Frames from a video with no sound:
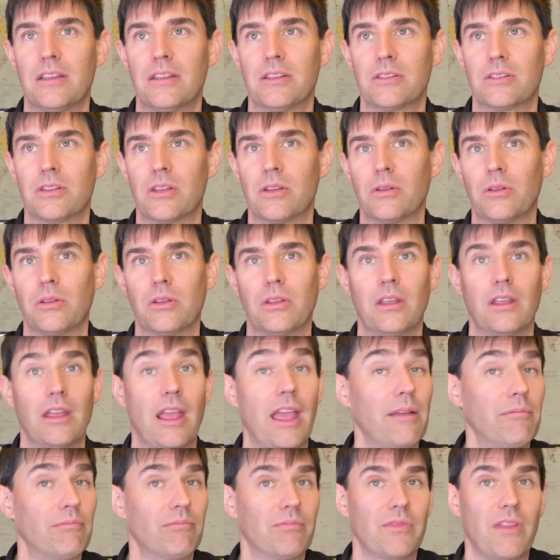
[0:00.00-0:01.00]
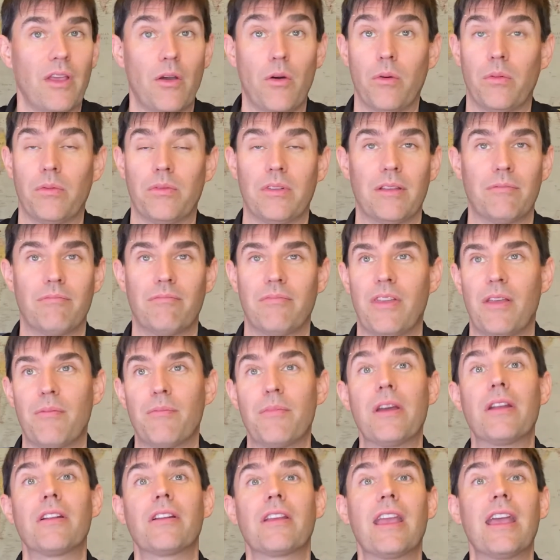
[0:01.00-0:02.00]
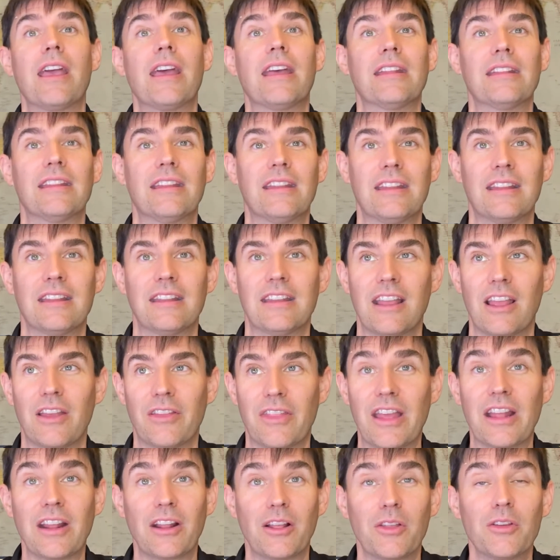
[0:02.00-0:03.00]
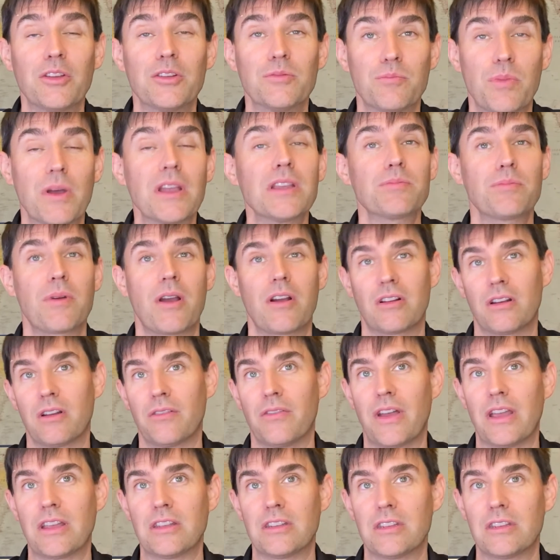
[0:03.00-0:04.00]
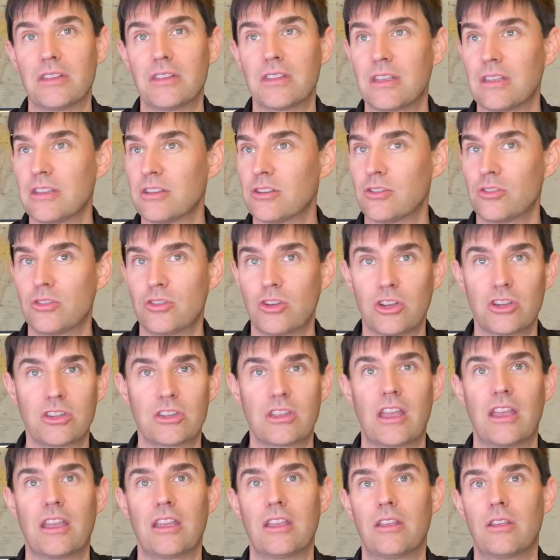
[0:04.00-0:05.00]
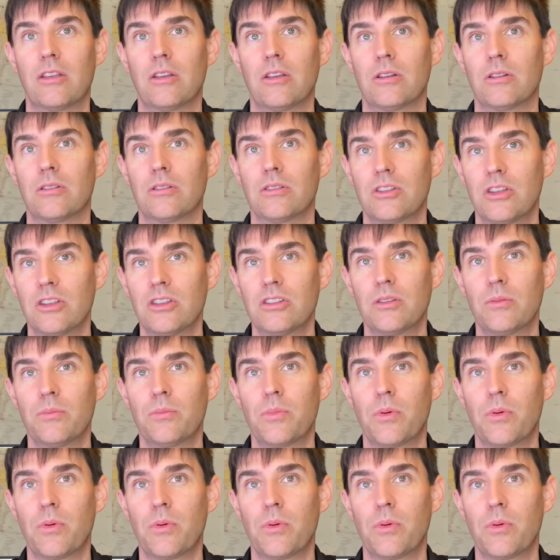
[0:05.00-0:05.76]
So, and better yet, that includes bus power devices, because just like your system